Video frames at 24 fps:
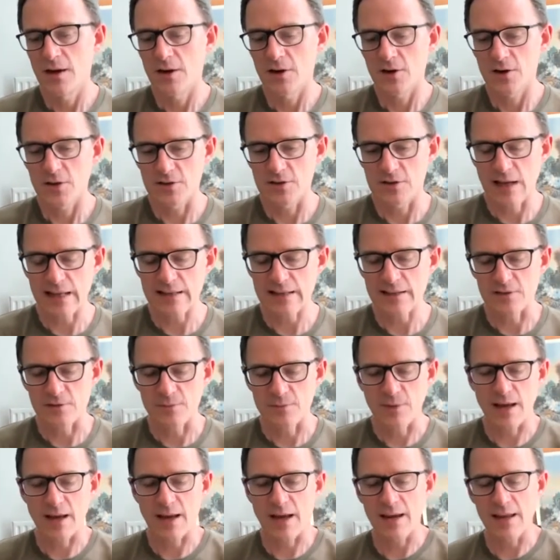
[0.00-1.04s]
because that doesn't
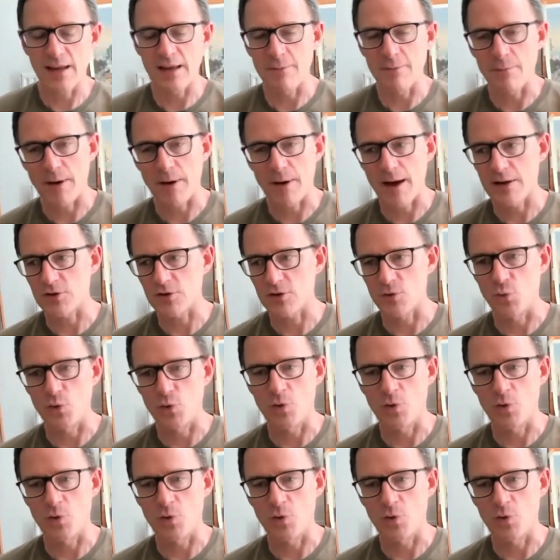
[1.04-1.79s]
make any impact on,